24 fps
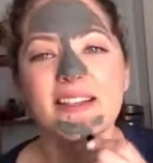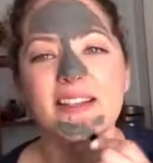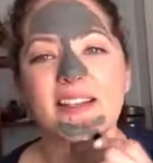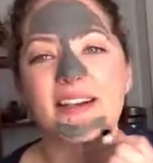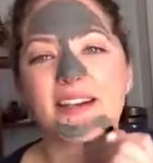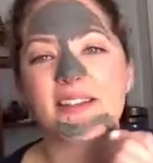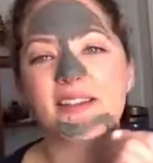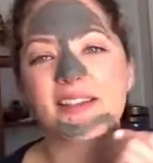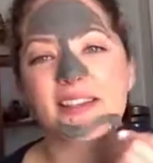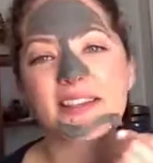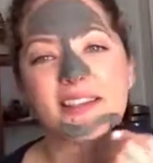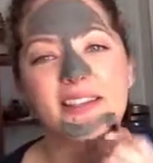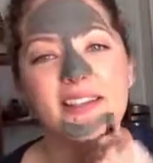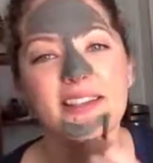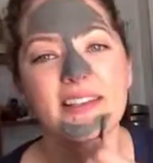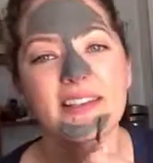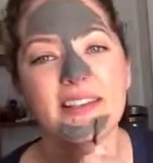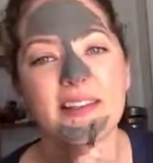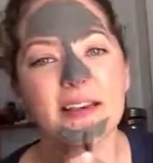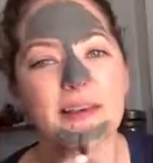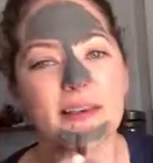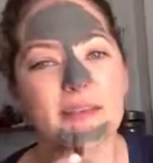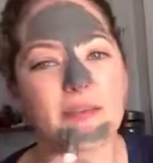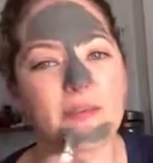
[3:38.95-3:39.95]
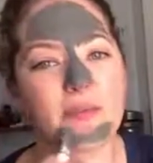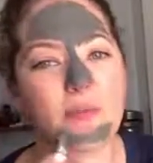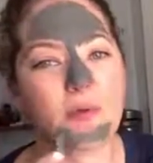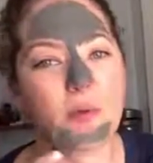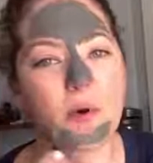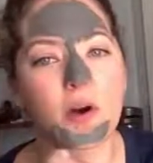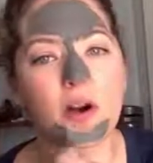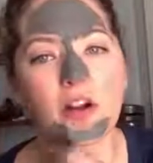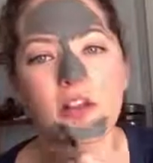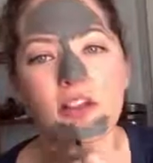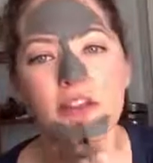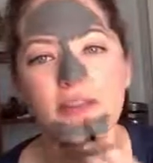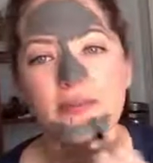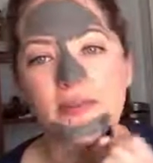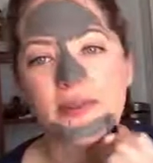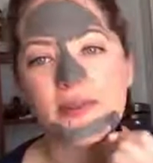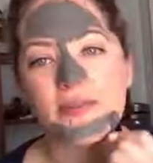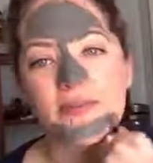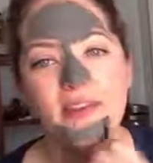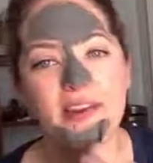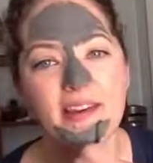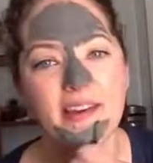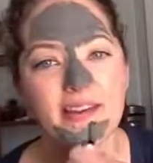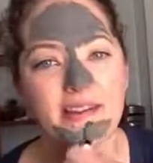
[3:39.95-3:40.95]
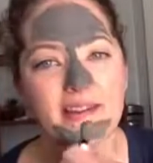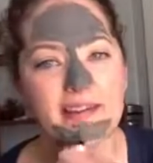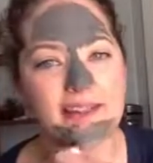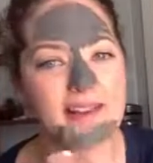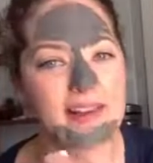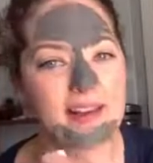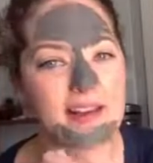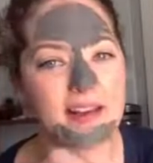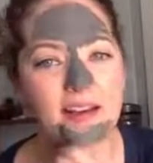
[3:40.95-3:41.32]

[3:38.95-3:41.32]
obviously I've washed my face.